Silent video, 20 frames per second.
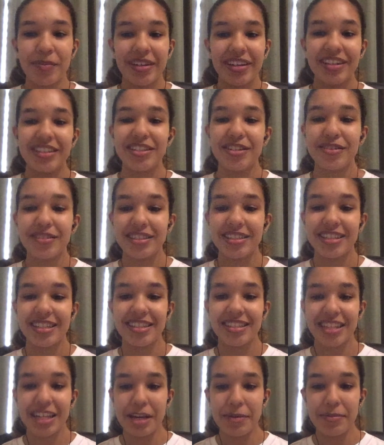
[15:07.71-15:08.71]
because it's the
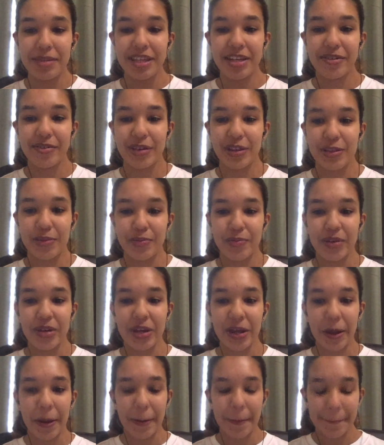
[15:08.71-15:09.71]
same thing with
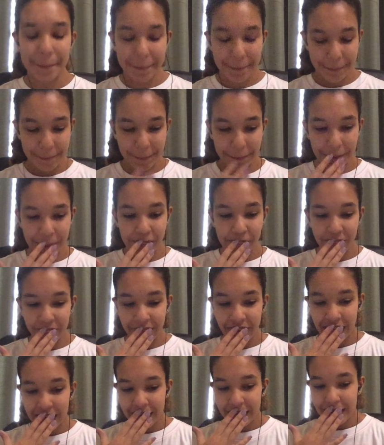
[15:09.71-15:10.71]
me.
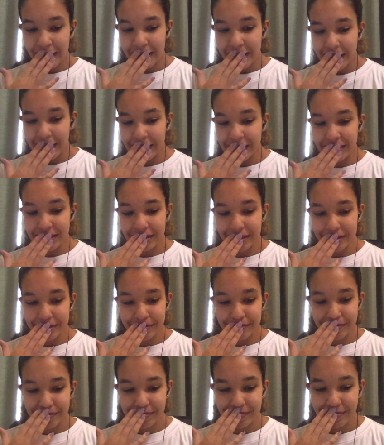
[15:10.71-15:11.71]

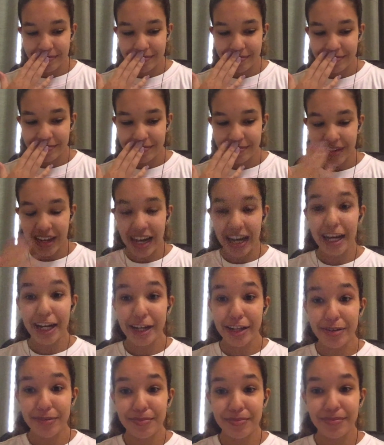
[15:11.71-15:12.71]

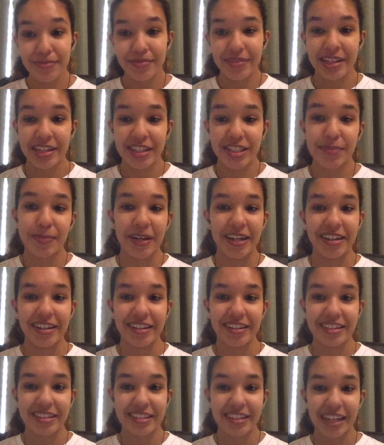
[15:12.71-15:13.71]
I'm
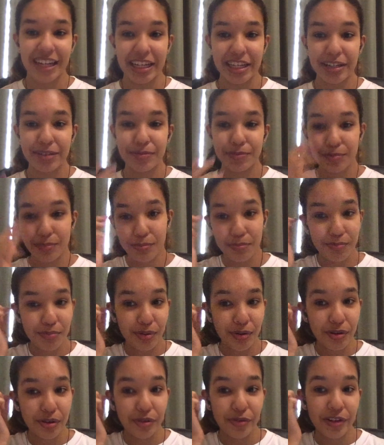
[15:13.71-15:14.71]
Hispanic. I am
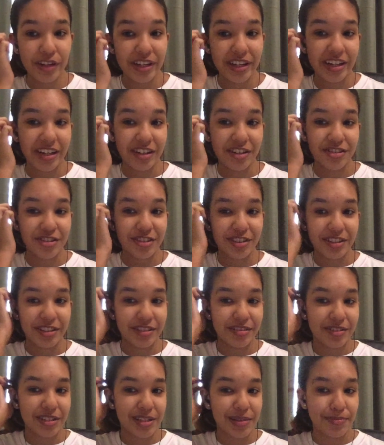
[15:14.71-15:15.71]
Puerto Rican,
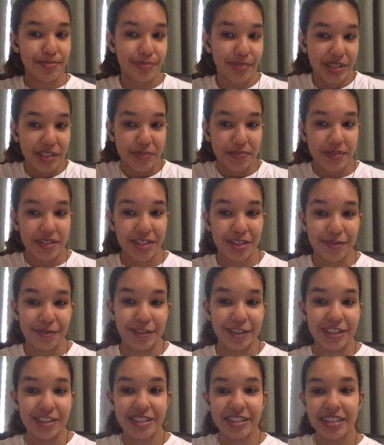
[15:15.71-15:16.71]
actually, to be
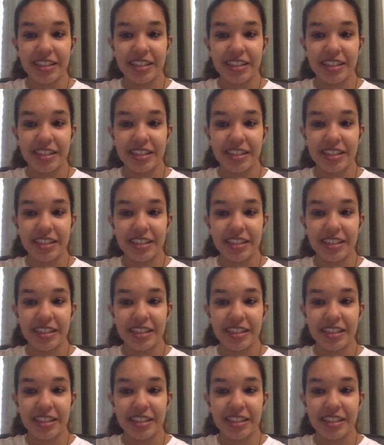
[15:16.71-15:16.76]
specific.